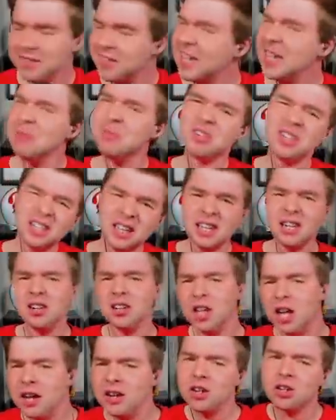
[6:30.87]
The team's a
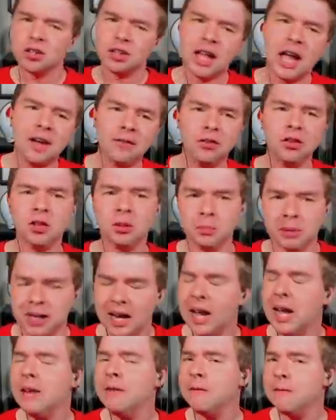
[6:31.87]
little underleveled, but
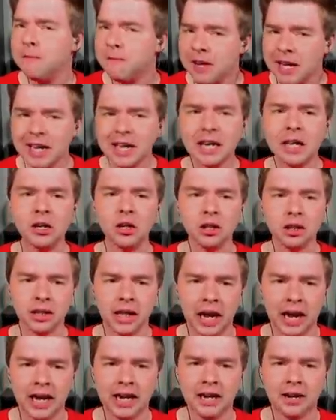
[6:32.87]
I feel
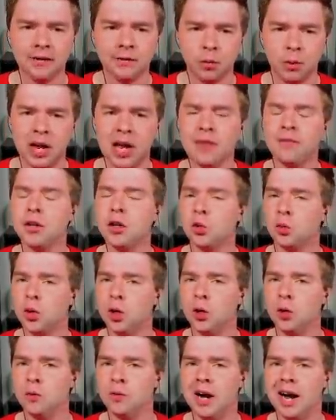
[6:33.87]
like if we have a
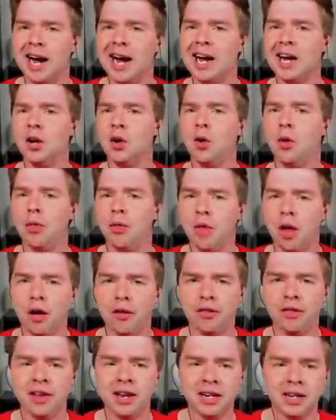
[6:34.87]
Grovyle,
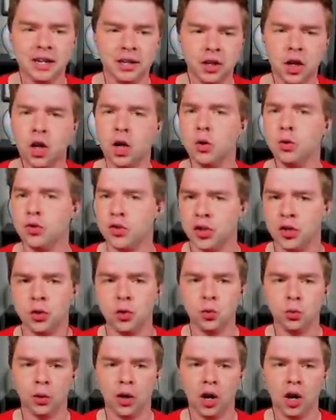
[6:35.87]
nothing can go
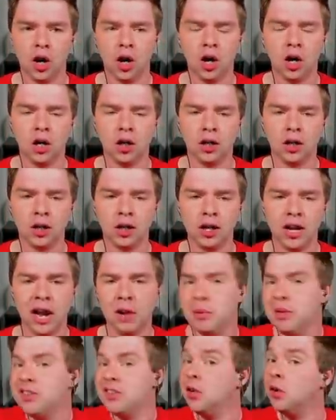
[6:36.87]
too wrong.
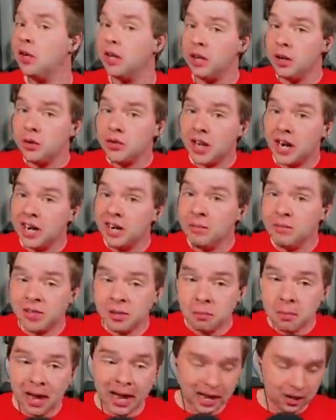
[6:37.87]
And we still can use items
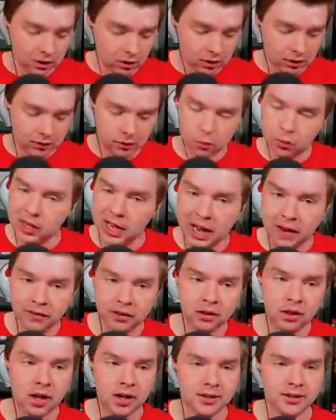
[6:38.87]
in battle. We
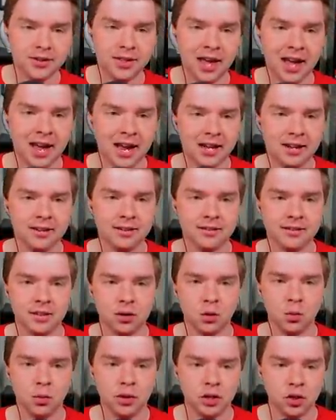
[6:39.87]
haven't lost that,
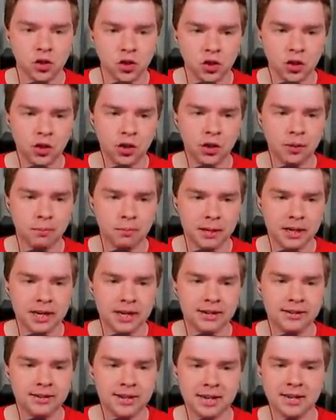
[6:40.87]
so we should
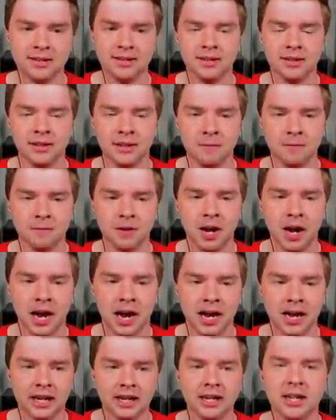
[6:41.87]
be decently
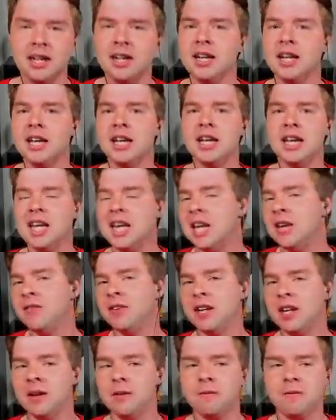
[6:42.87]
fine,
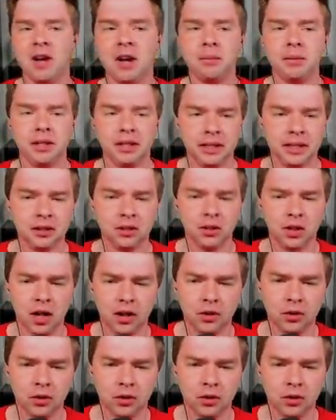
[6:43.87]
even if I'm a little